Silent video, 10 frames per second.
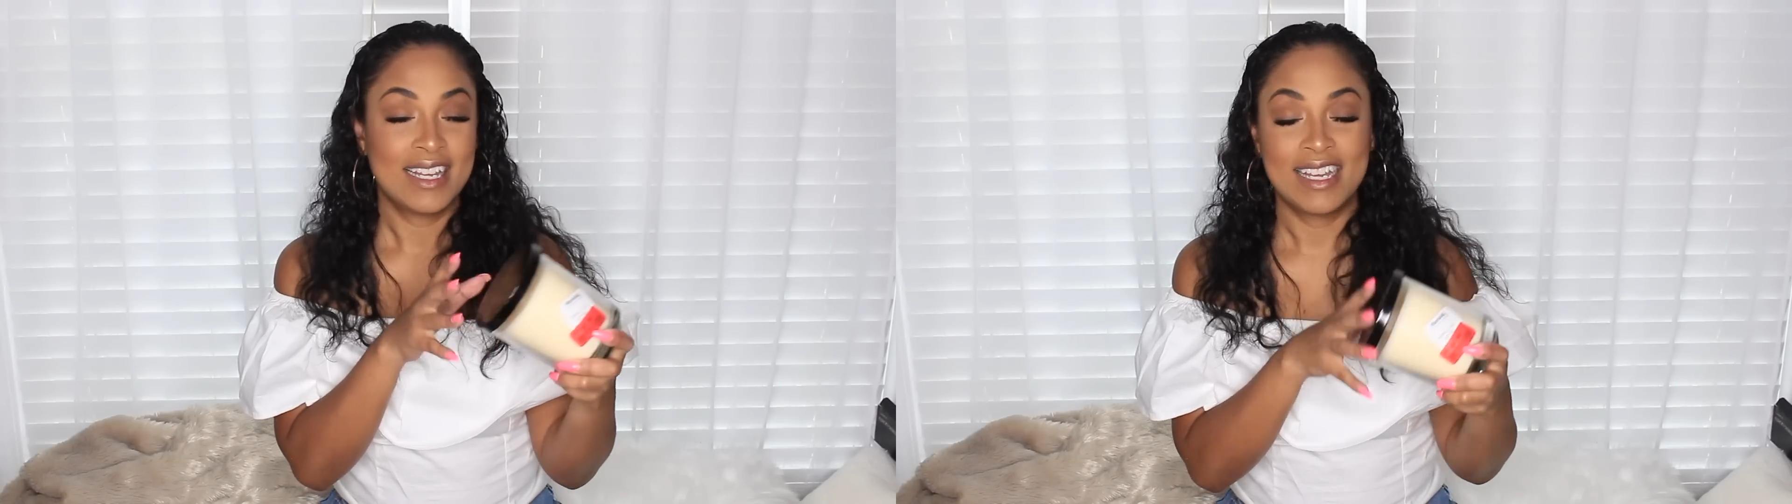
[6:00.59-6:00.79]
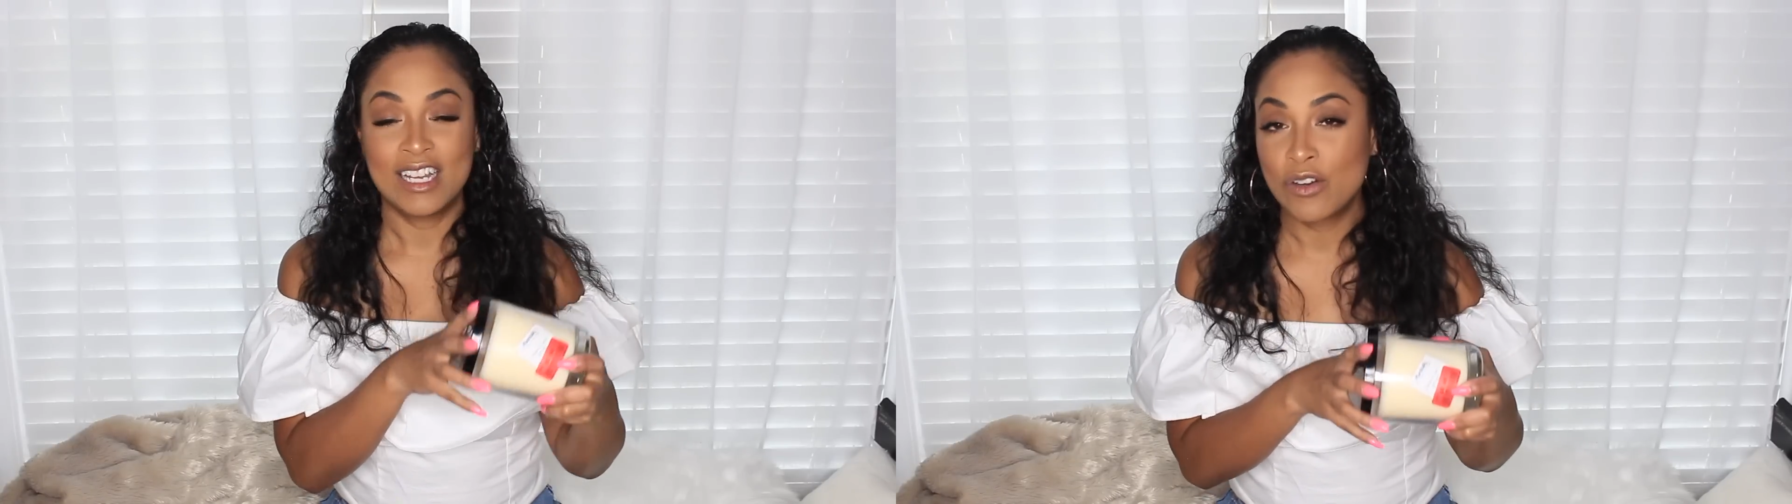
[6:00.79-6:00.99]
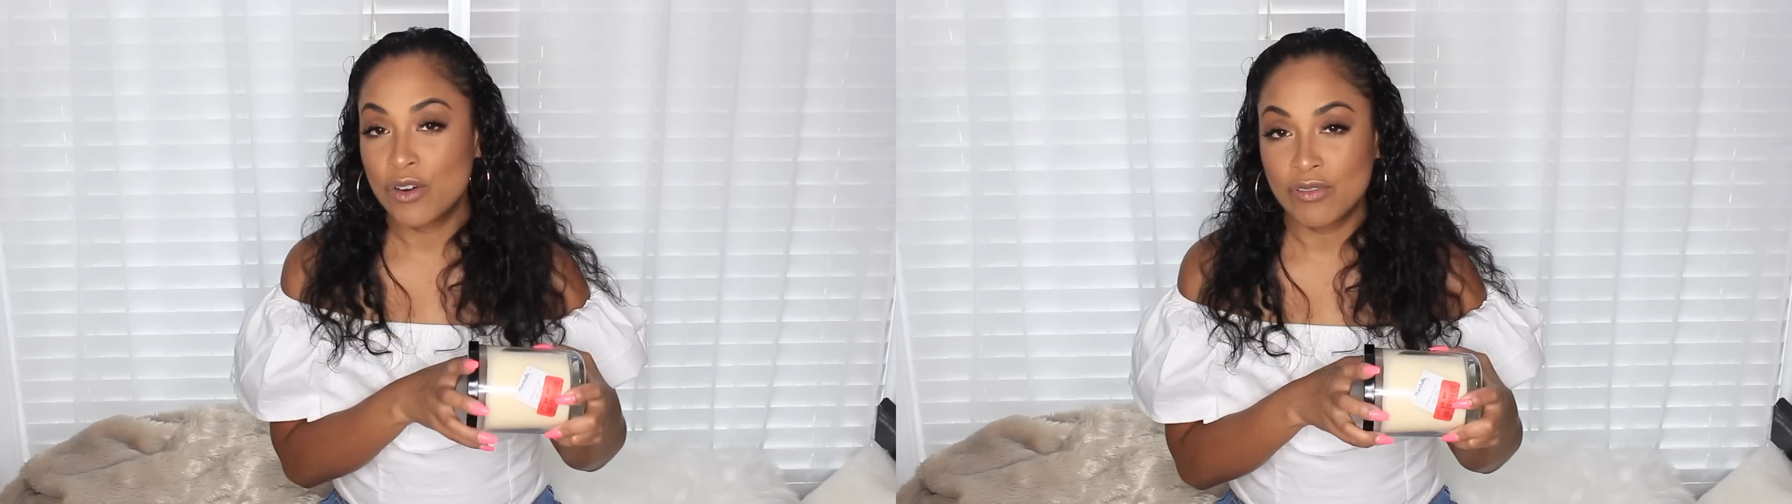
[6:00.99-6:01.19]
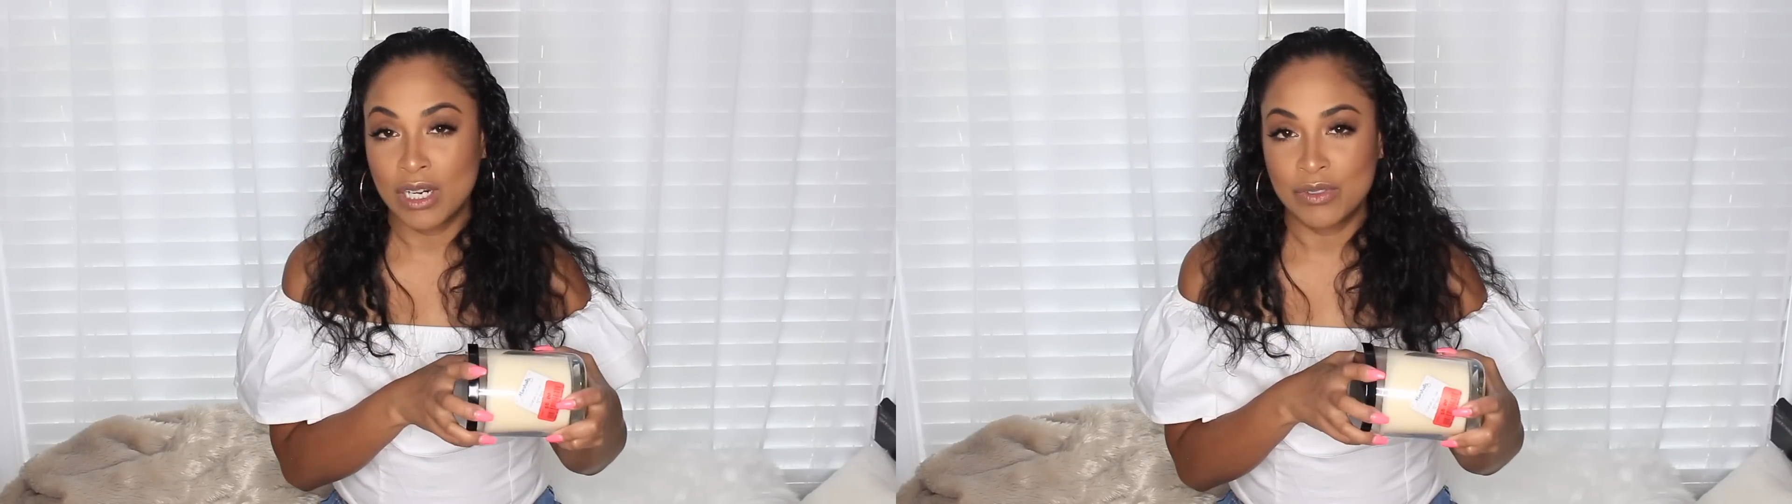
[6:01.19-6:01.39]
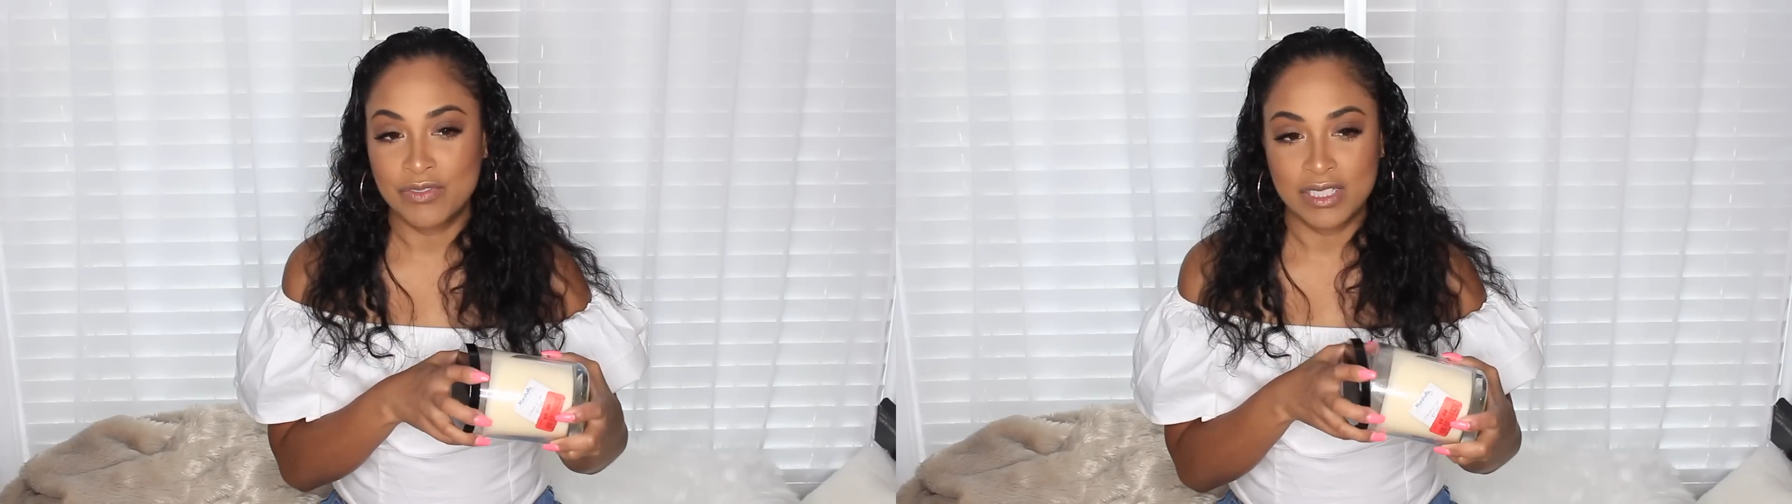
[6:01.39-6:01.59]
Can't go
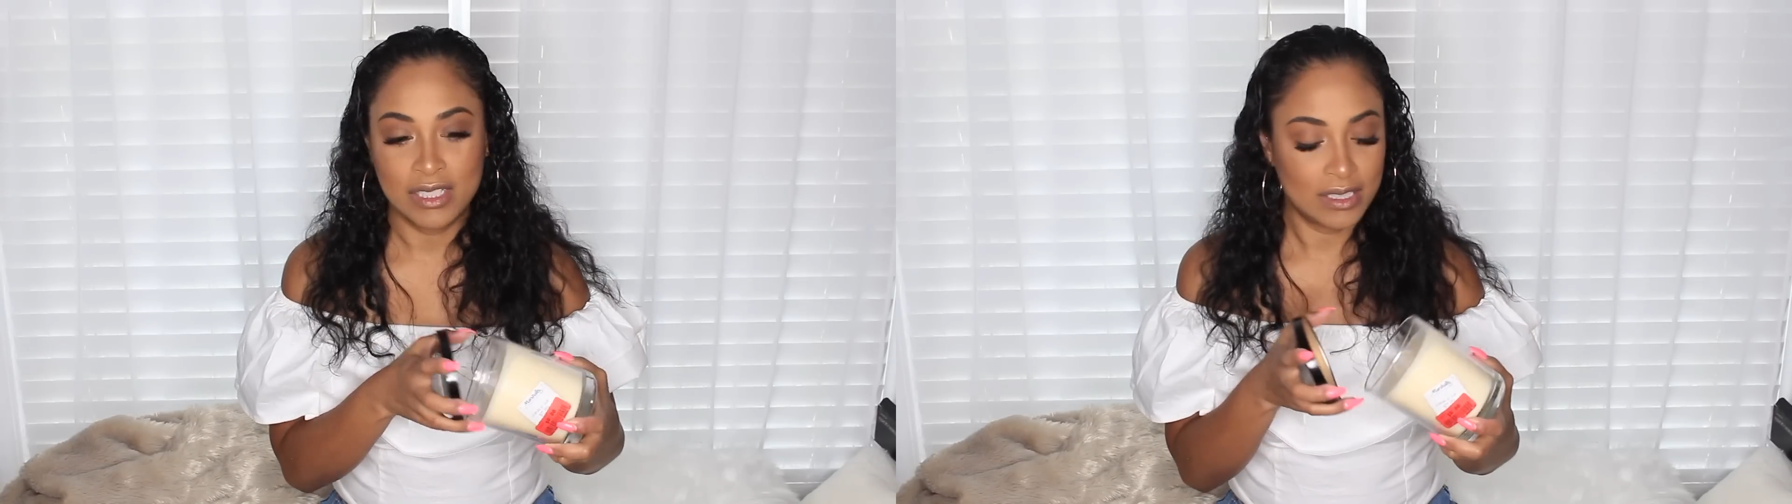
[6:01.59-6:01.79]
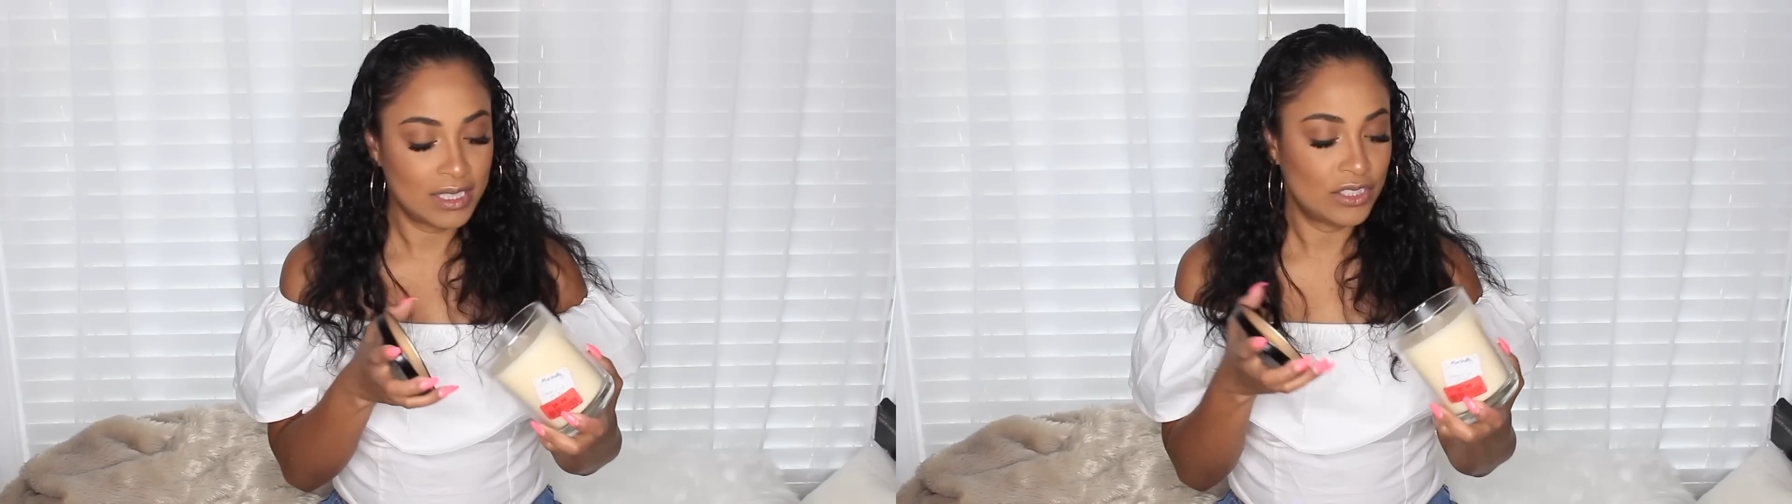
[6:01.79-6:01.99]
wrong with vanilla.